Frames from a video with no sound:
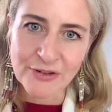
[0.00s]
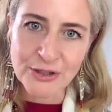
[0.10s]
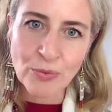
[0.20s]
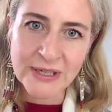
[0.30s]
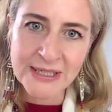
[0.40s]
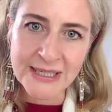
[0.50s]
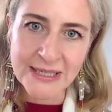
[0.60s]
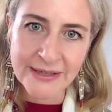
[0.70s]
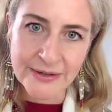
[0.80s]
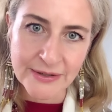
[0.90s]
20
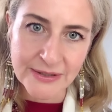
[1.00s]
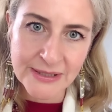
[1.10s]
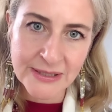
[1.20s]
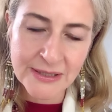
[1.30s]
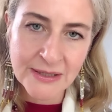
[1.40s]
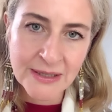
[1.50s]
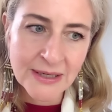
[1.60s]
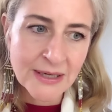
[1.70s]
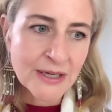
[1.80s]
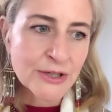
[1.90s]
years
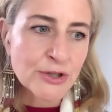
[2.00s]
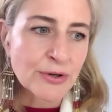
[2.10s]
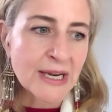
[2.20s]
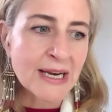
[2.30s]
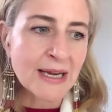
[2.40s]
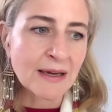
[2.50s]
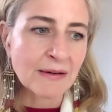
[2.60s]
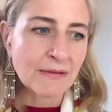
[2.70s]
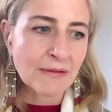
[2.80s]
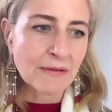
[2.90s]
treating
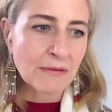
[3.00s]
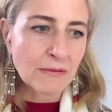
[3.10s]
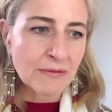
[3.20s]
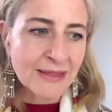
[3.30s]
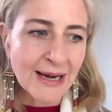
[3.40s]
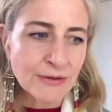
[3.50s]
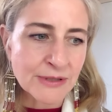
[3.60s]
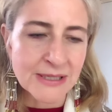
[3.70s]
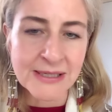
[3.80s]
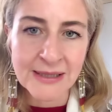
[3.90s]

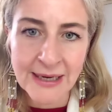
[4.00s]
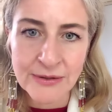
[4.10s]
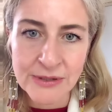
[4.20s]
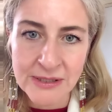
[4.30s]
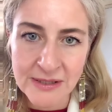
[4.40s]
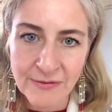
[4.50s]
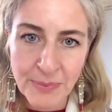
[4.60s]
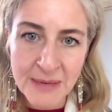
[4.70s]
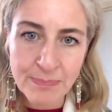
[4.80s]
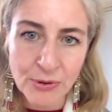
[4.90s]
thousands and thousands of
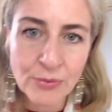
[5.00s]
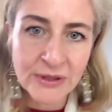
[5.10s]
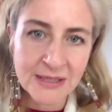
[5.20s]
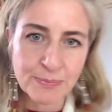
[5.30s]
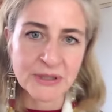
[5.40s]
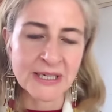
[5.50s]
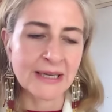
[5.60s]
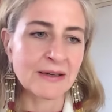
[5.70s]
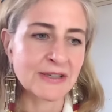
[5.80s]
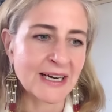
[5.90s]
people with this
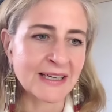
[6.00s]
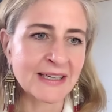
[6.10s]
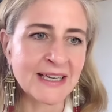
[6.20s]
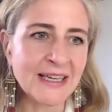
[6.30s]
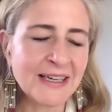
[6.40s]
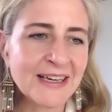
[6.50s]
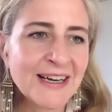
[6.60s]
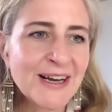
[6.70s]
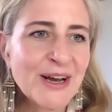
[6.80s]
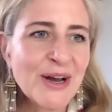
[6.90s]
particular technique,
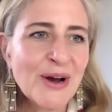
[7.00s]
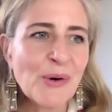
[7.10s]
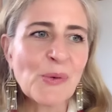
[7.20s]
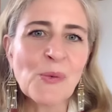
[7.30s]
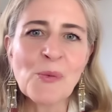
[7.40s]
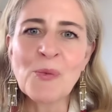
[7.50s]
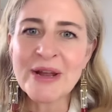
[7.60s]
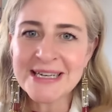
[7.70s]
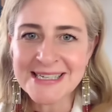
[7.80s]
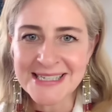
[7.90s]

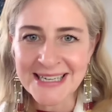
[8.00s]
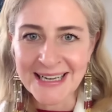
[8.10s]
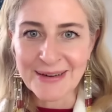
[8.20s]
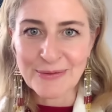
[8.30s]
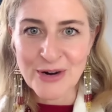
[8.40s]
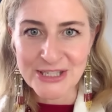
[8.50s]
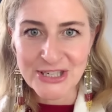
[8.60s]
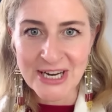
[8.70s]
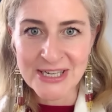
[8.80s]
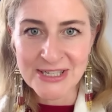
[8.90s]
witnessing what
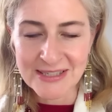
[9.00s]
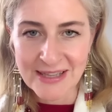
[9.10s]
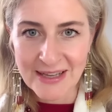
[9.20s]
changes